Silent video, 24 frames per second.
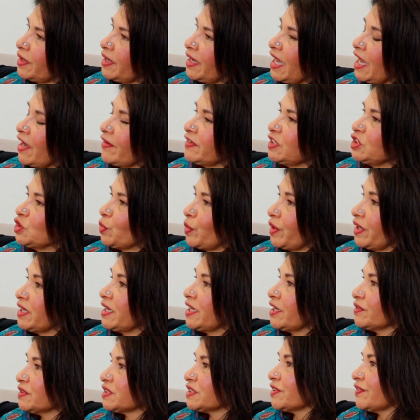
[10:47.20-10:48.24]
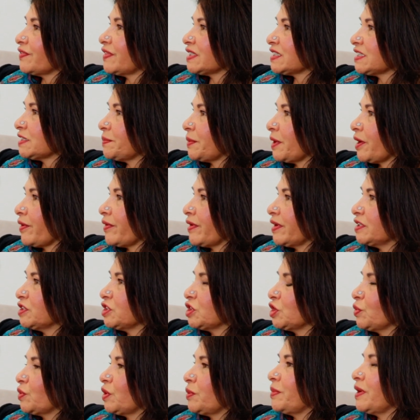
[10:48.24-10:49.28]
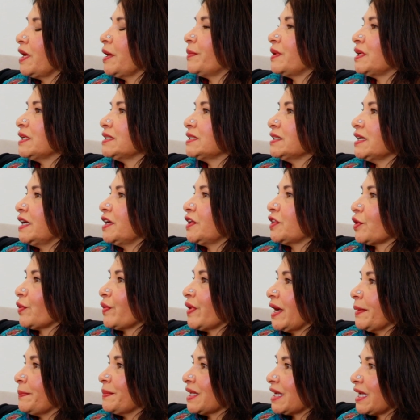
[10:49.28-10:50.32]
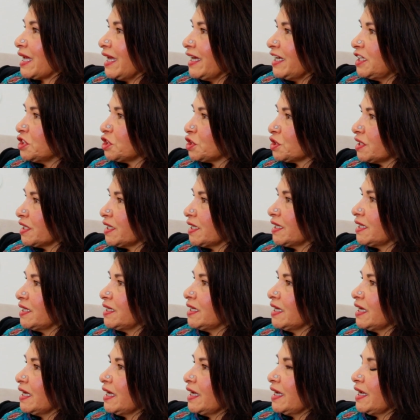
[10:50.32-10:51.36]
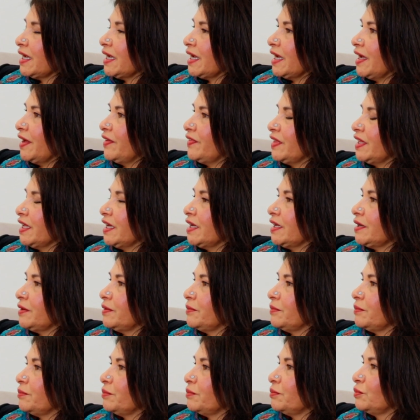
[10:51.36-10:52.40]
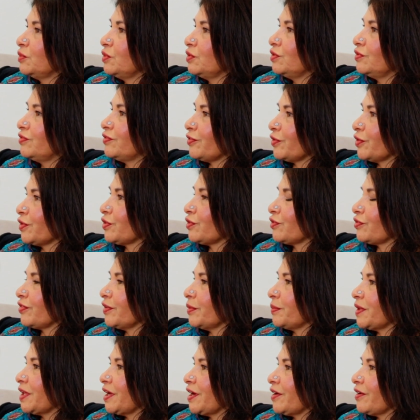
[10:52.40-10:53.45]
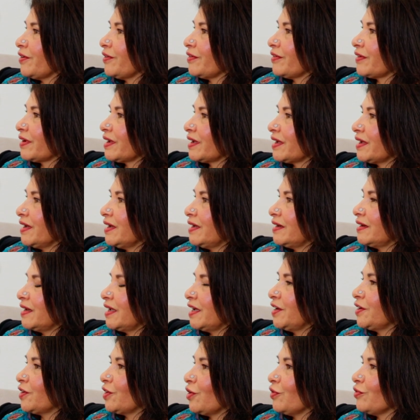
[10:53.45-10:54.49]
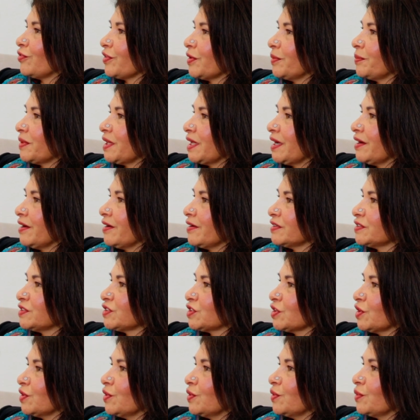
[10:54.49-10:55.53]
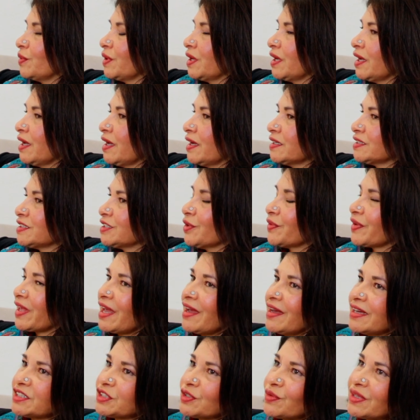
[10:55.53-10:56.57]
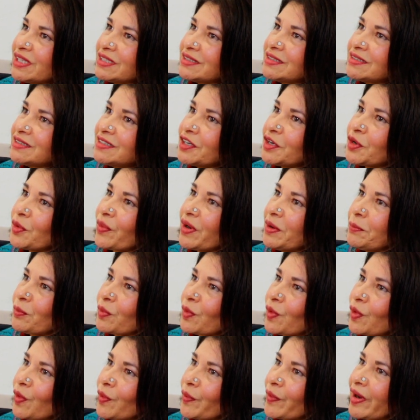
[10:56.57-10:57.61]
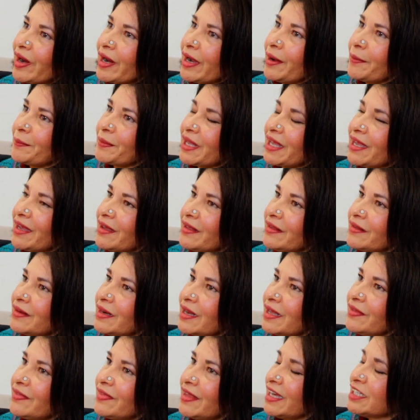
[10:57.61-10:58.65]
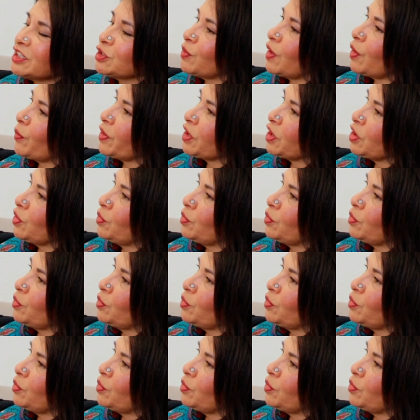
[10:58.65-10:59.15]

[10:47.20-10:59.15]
having 20 years of experience, you would be able to take their application and then move further from there and go from there. So this is a great program. And that's why when